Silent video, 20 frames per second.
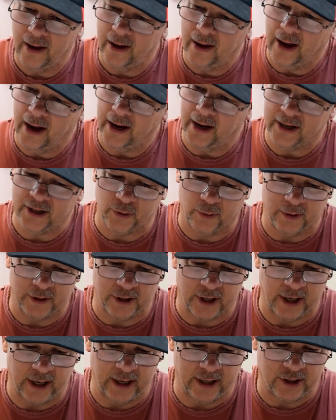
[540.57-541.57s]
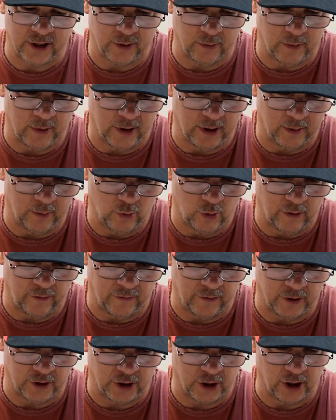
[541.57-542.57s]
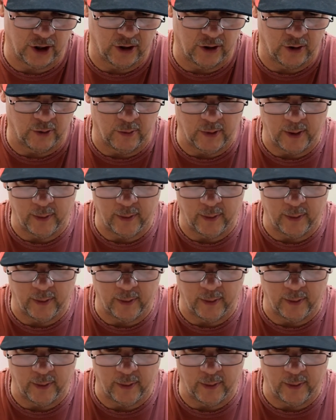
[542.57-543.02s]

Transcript: I guess once I get some more fishing under my